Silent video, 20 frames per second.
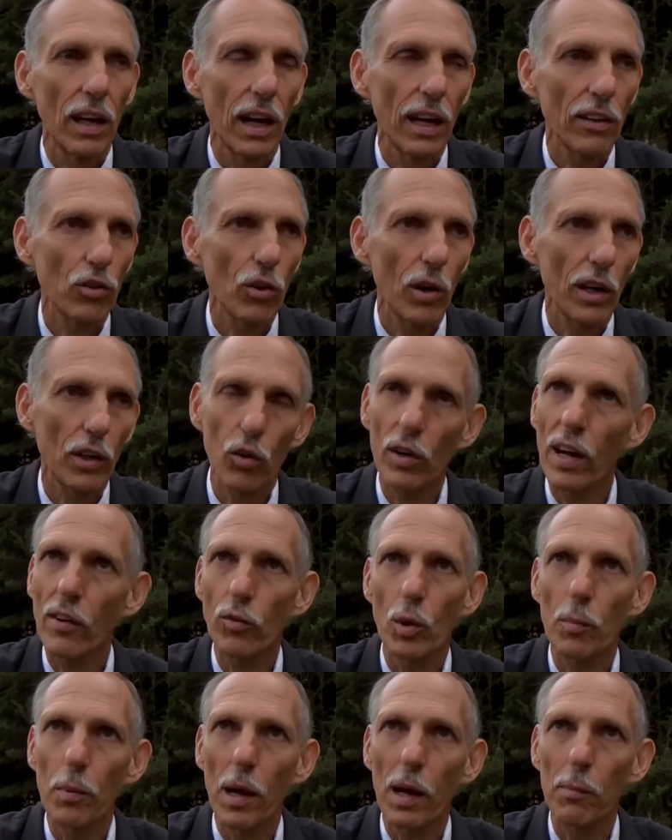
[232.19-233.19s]
And so I don't
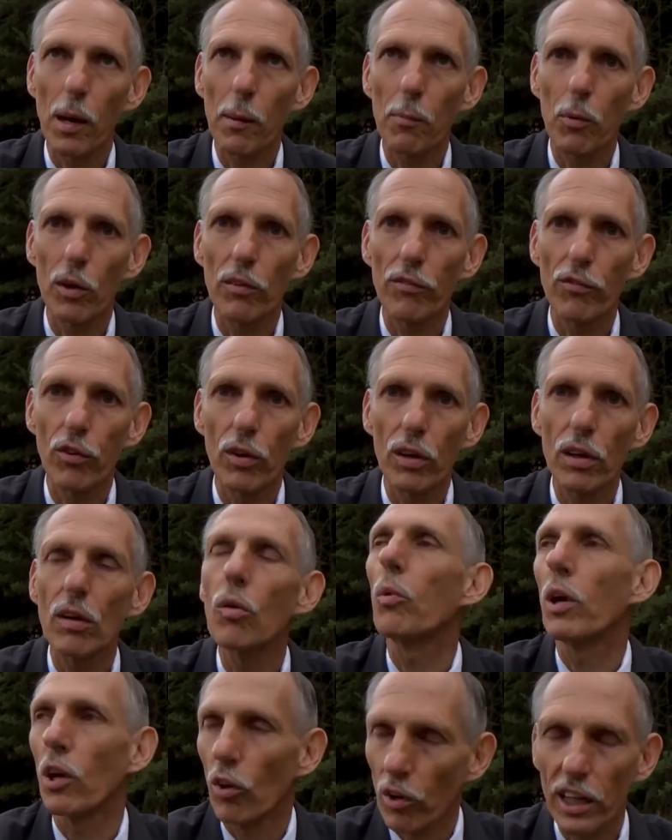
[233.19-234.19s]
have to abide by point 4.
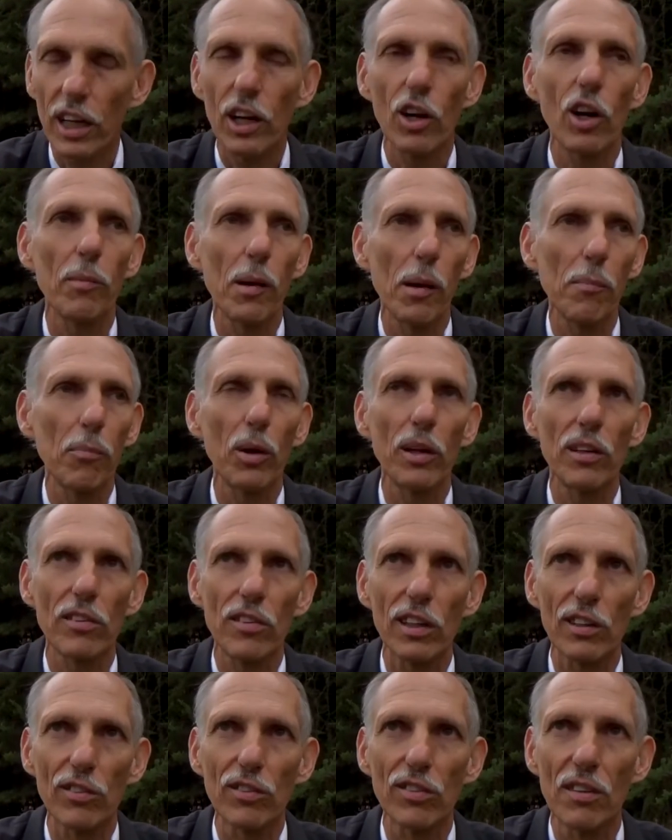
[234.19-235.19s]
We only care about point
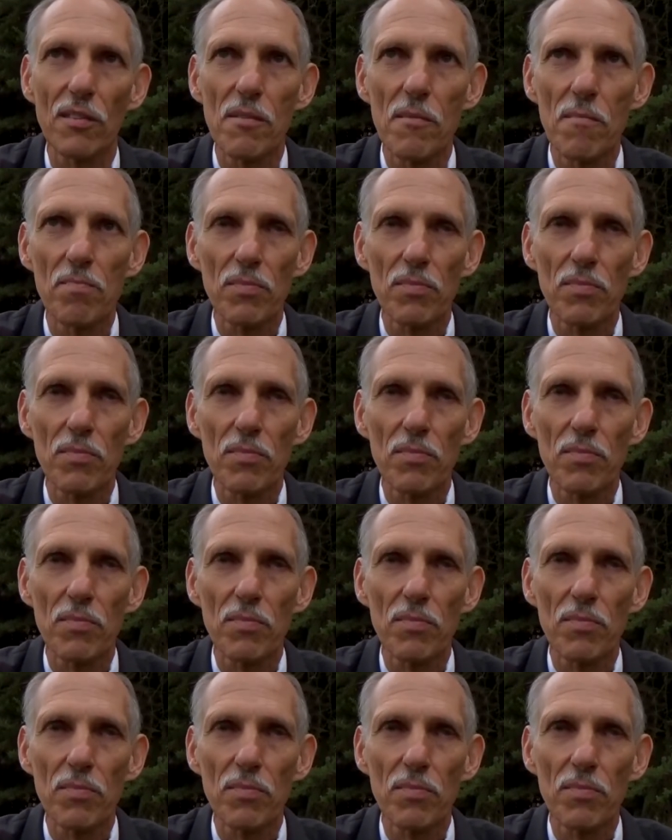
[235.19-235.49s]
6.